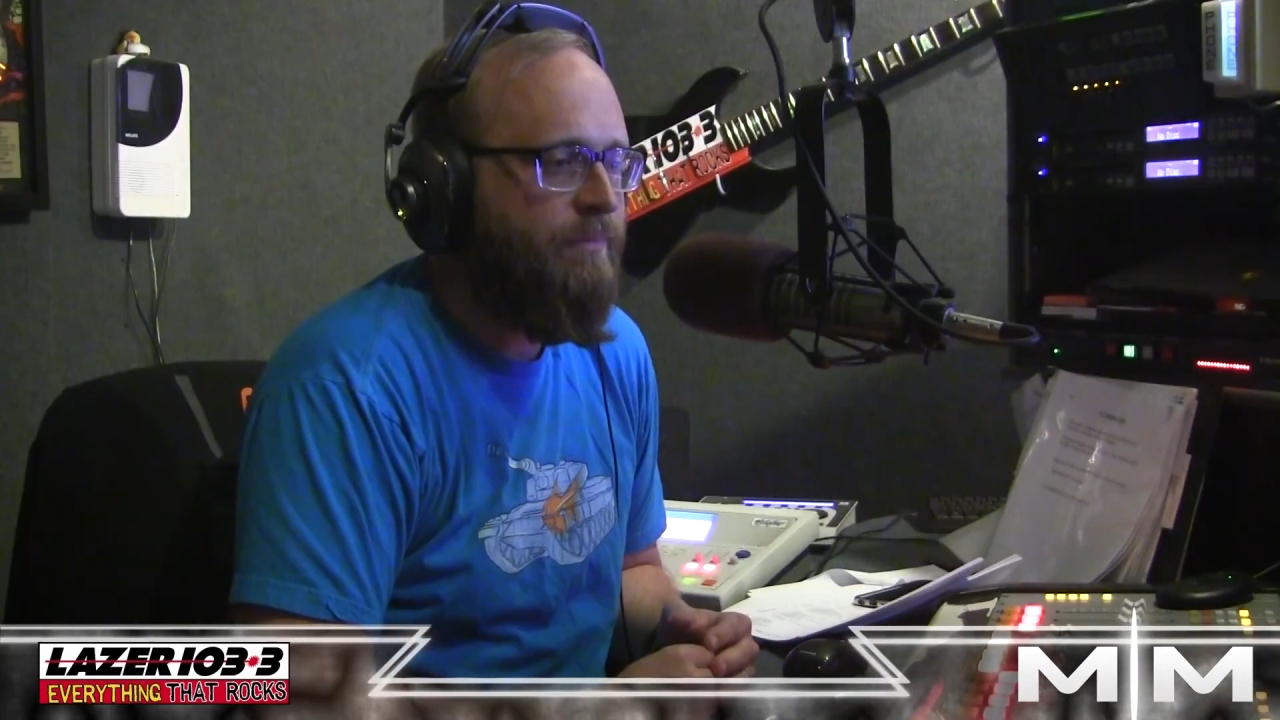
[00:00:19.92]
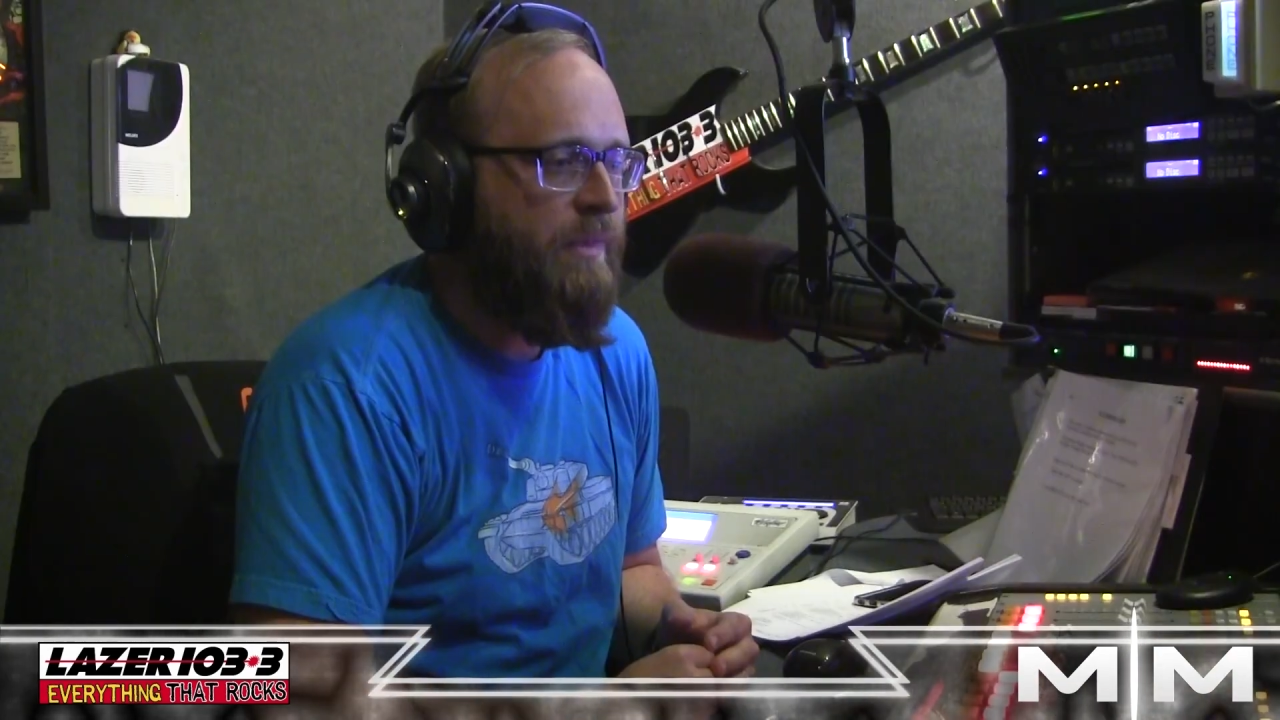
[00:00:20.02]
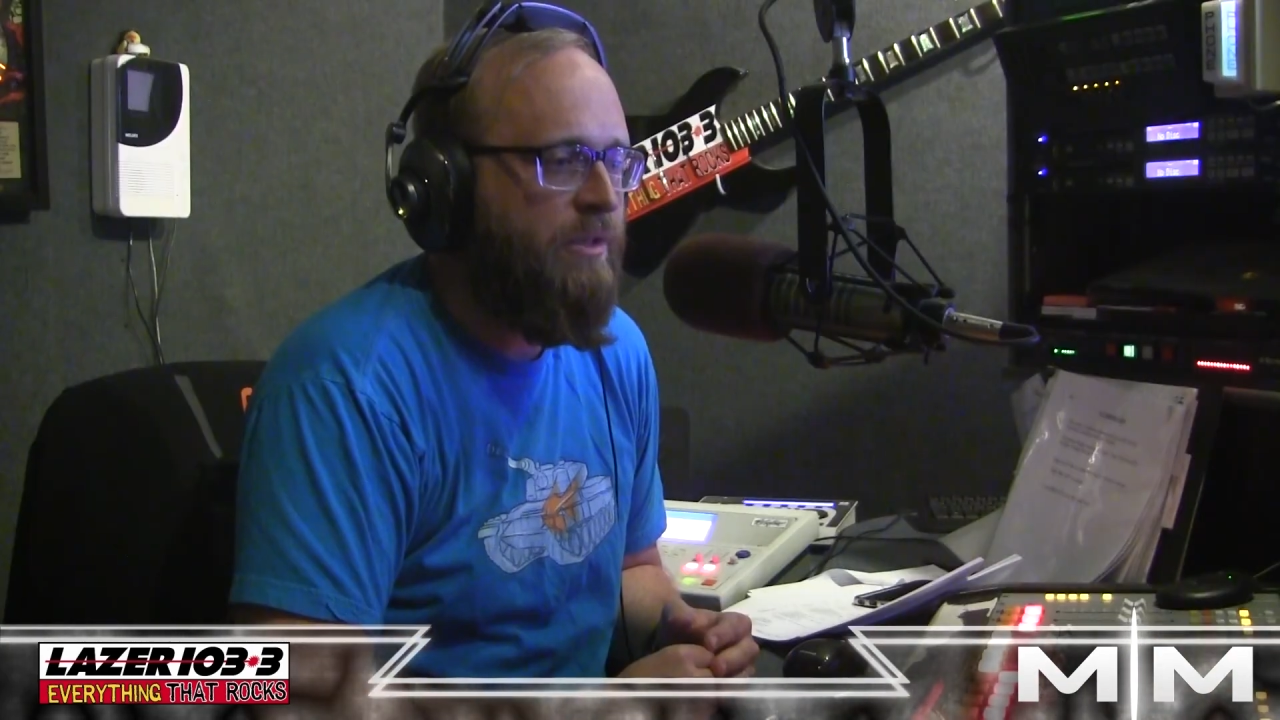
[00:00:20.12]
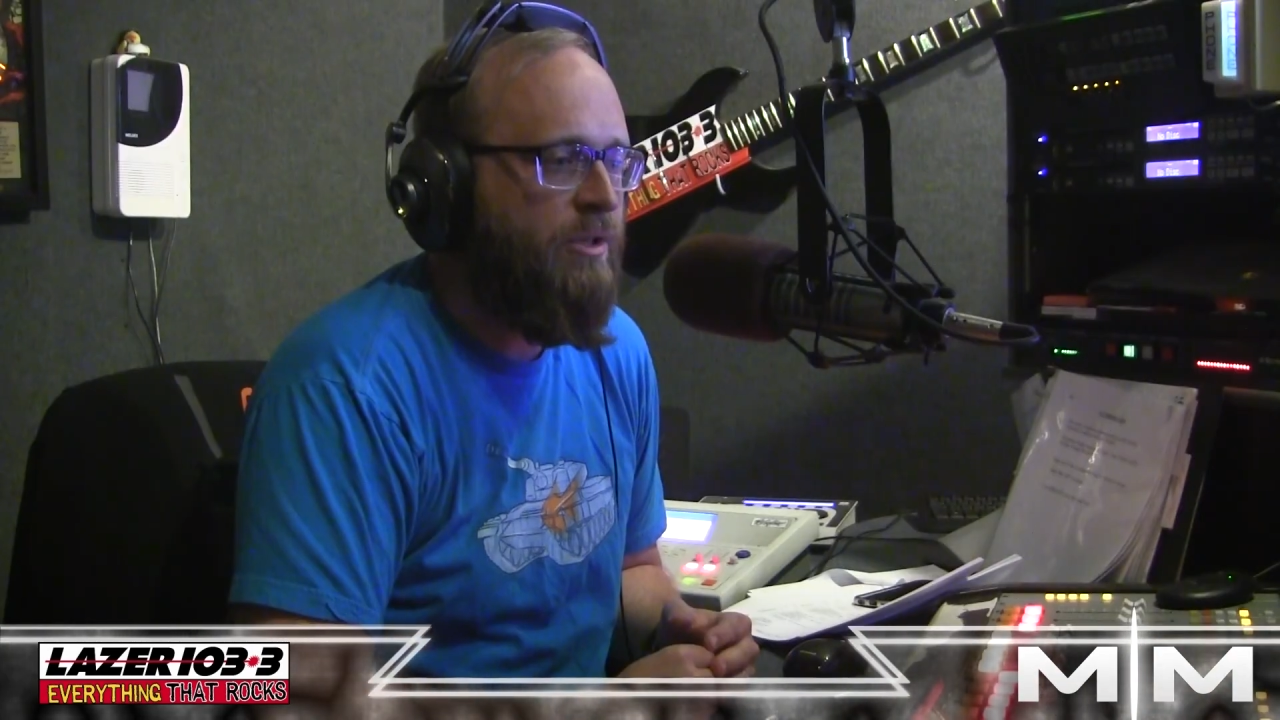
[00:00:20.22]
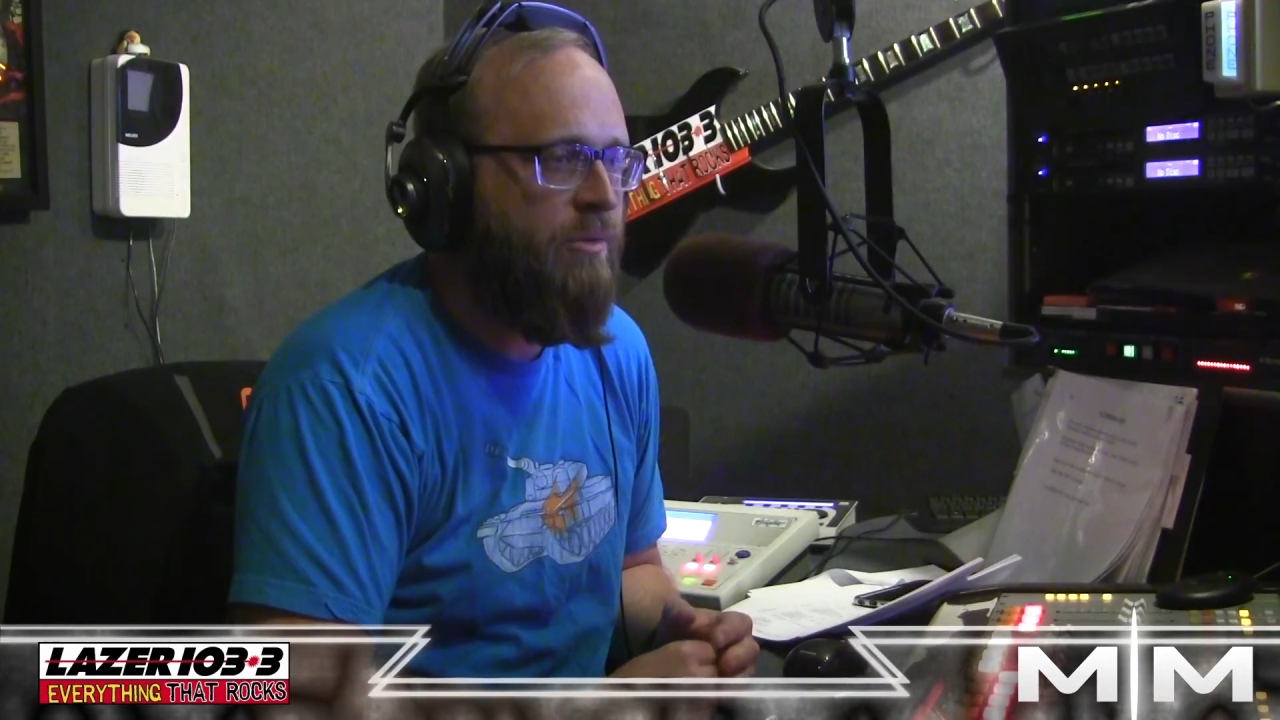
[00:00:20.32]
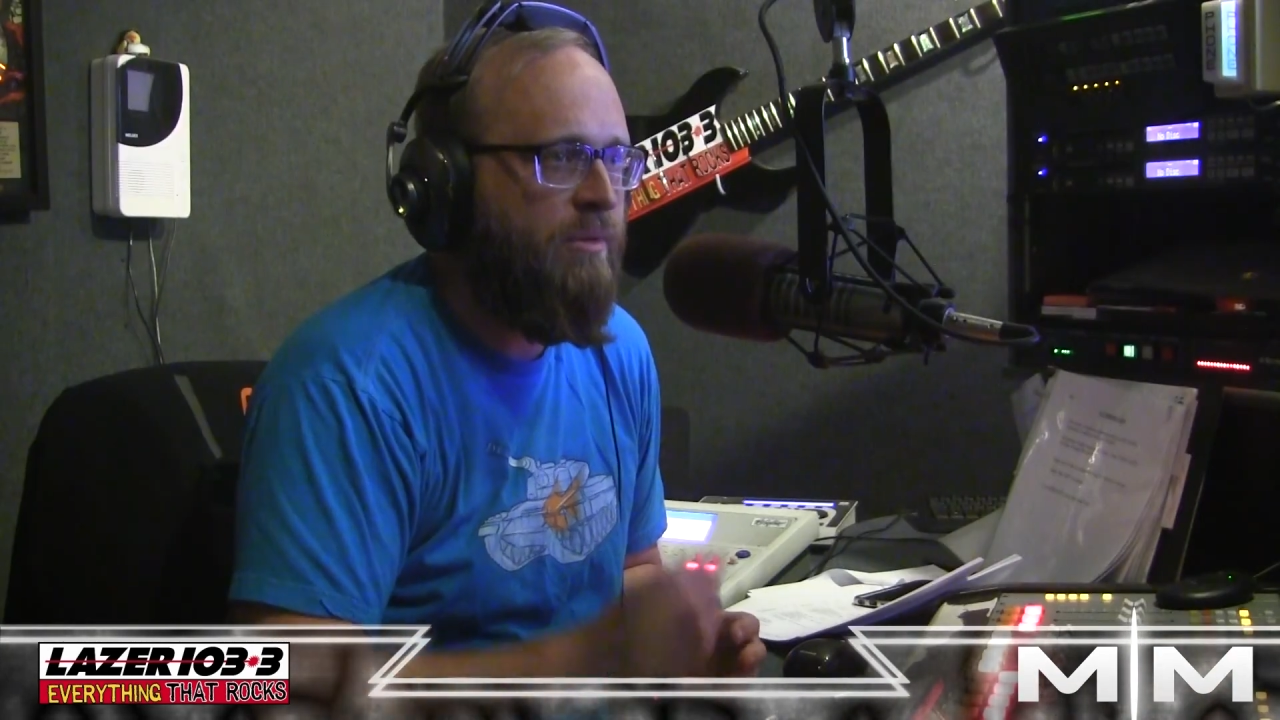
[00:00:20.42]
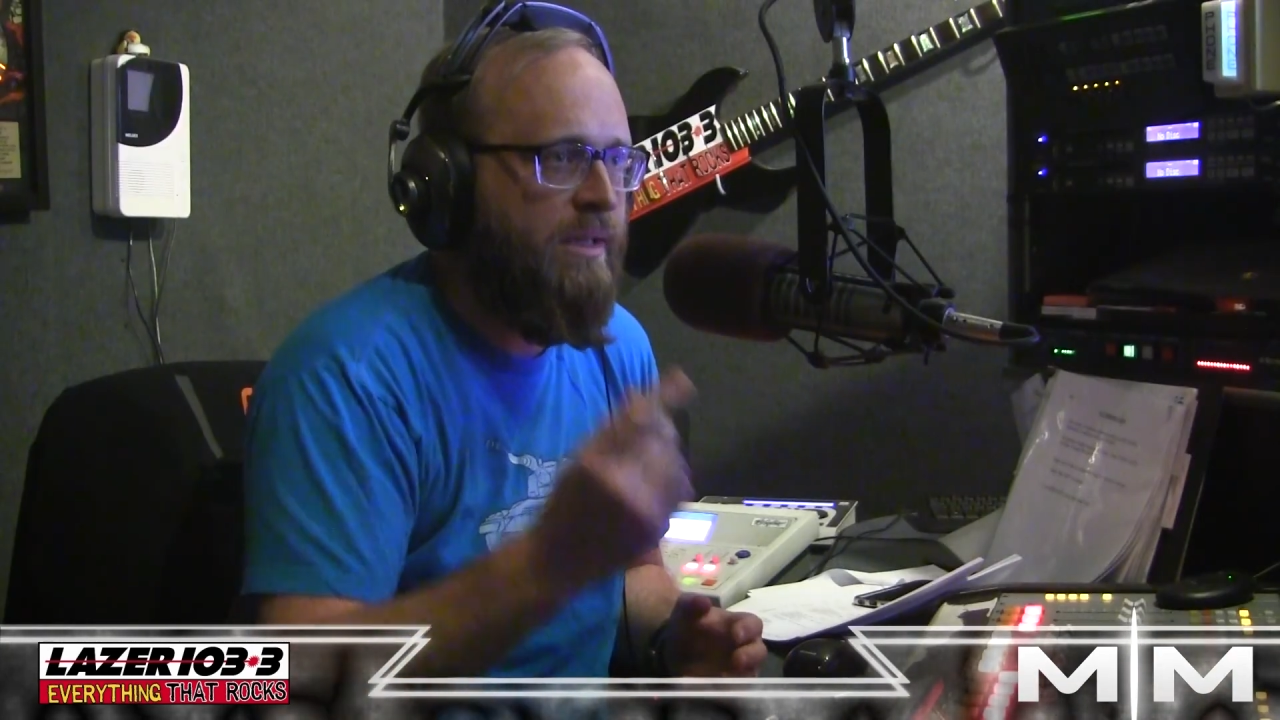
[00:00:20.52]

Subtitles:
Did you